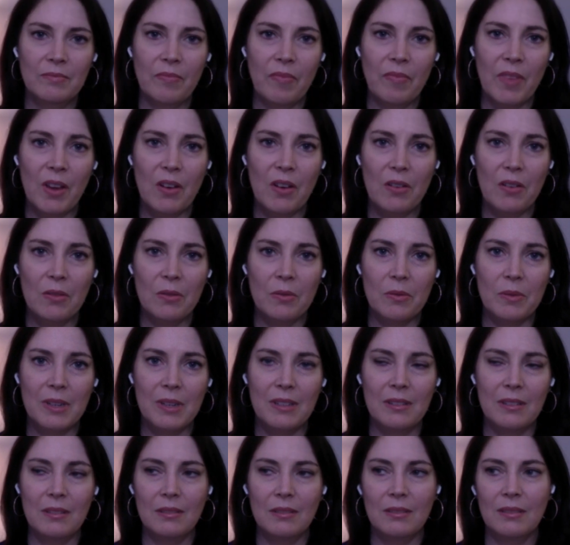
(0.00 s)
Oh,
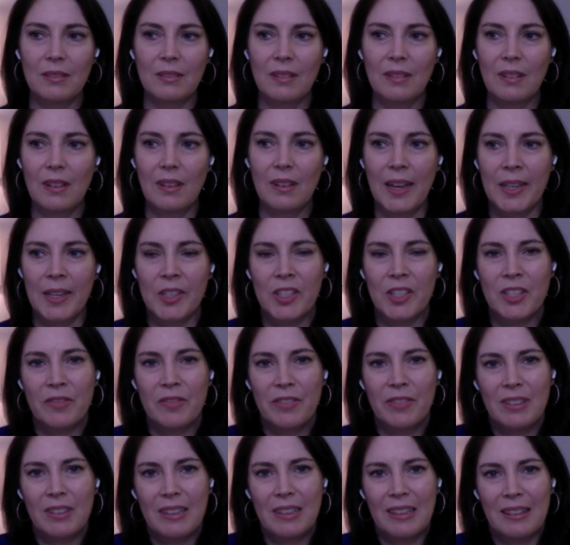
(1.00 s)
well, I just
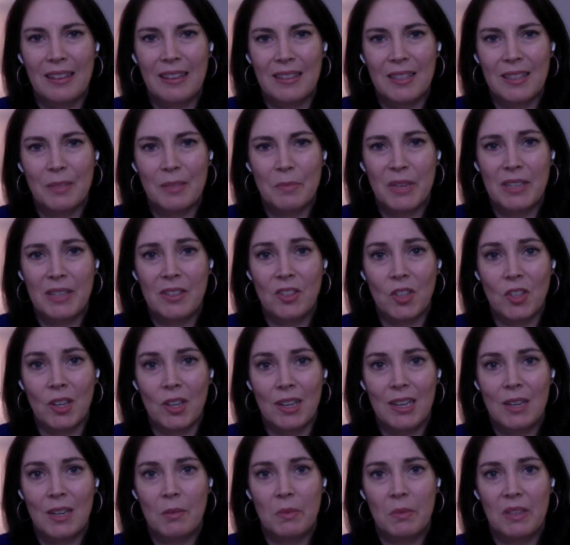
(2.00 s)
feel like that's my
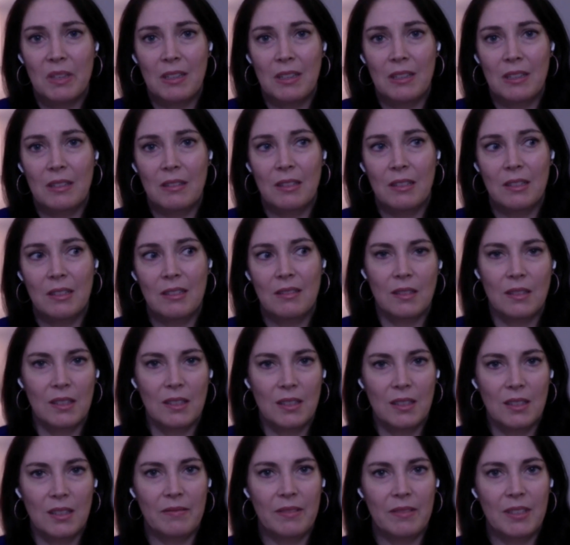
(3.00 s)
job, is
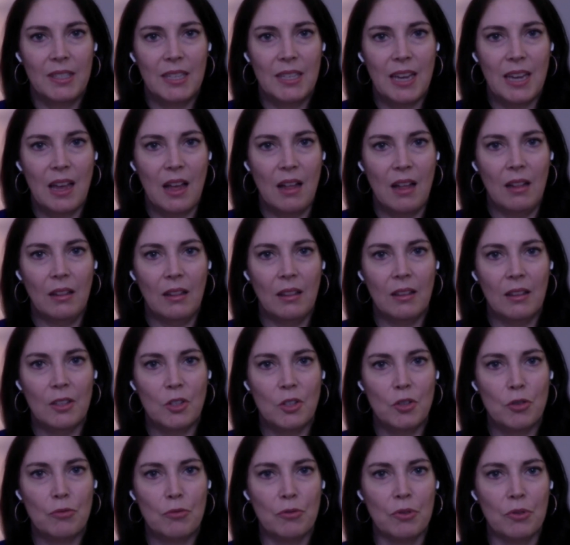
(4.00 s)
to tell the
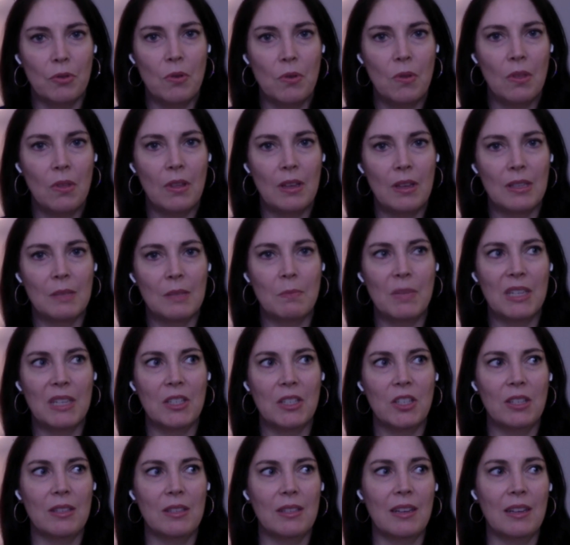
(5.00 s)
truth as
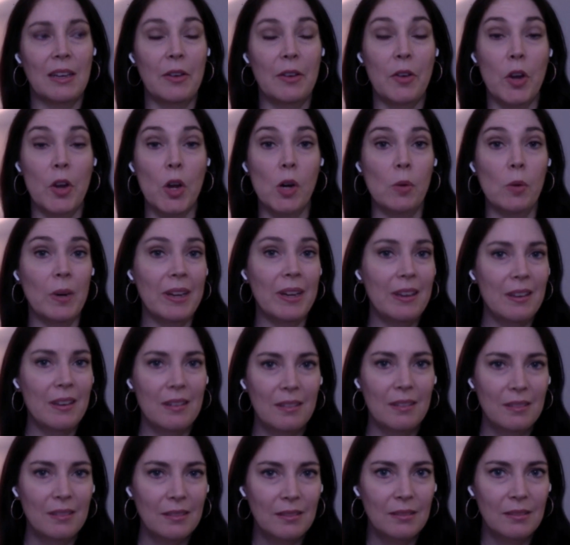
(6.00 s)
much as I know it.
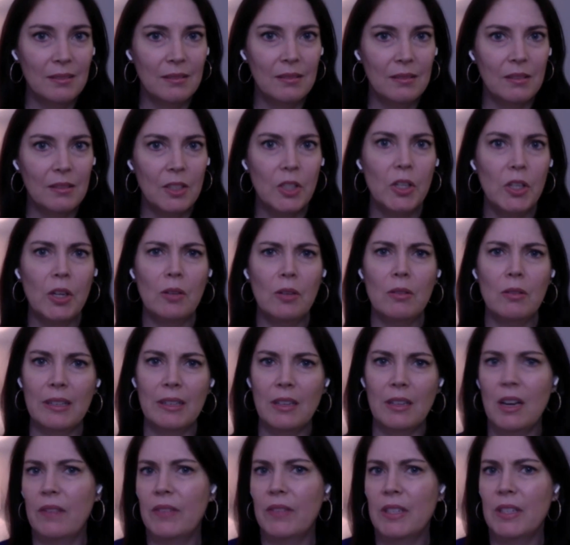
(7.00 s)

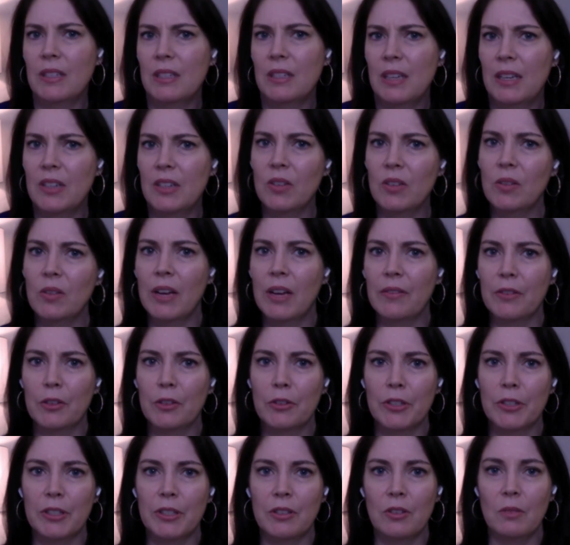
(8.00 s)
Obviously I don't have a
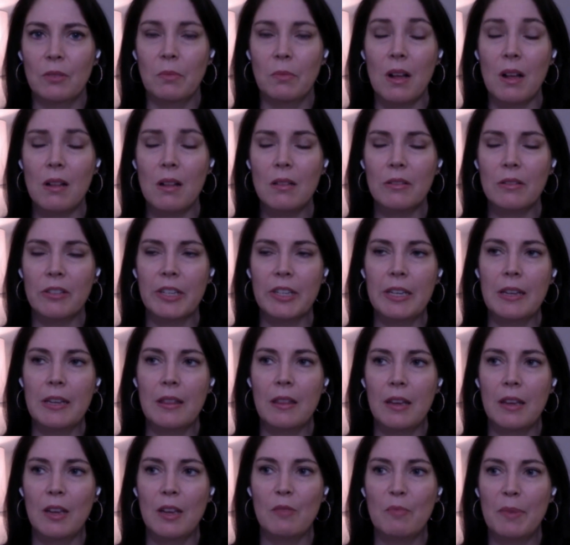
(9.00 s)
crystal ball or
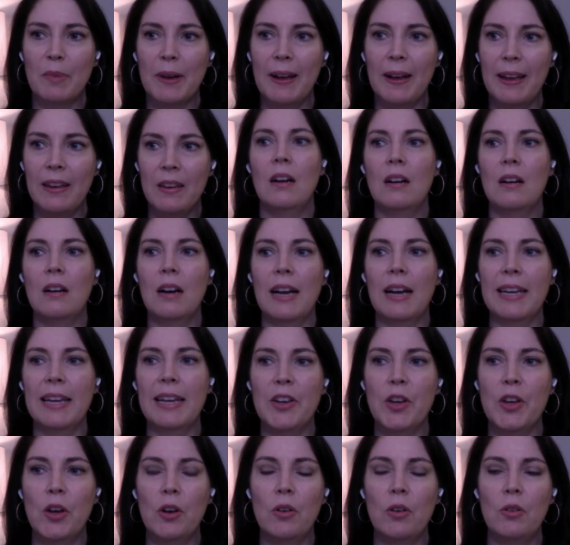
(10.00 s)
anything, but I
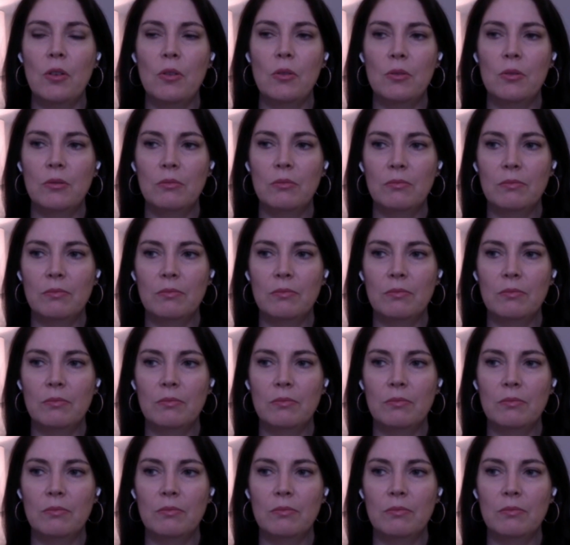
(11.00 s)
know